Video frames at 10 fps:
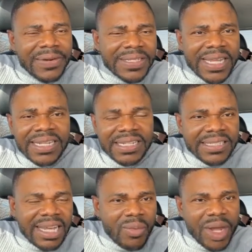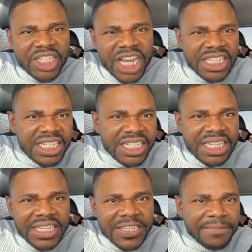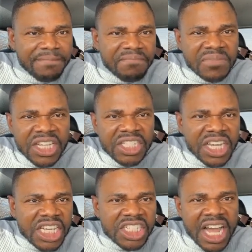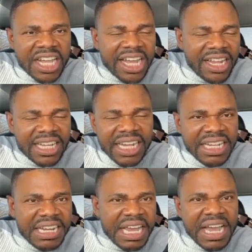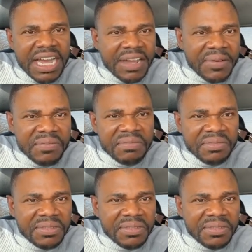Recently, they said they were changing the educational cal calendar in Ghana.